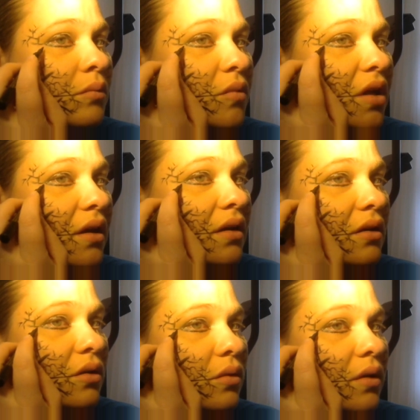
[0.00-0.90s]
I'm not going
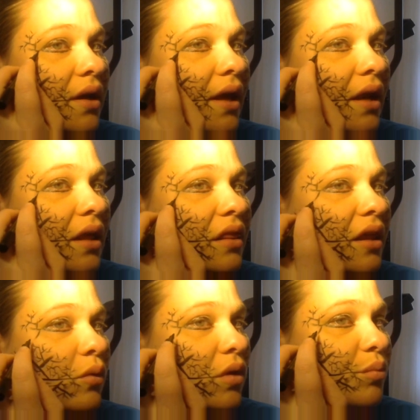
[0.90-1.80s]
to do
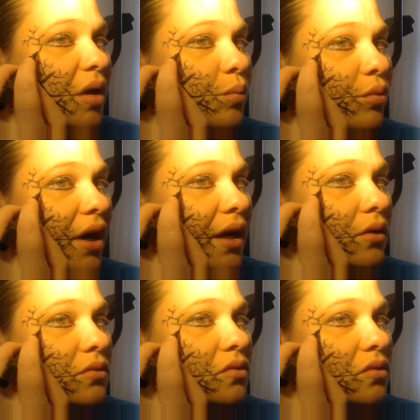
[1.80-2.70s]
anything with my
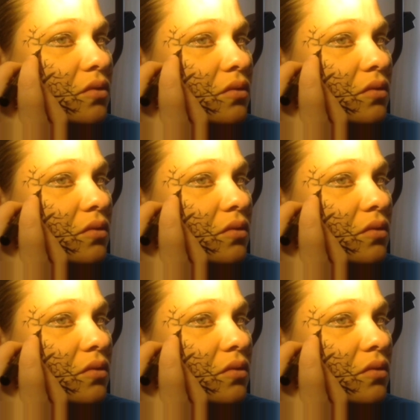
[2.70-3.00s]
brows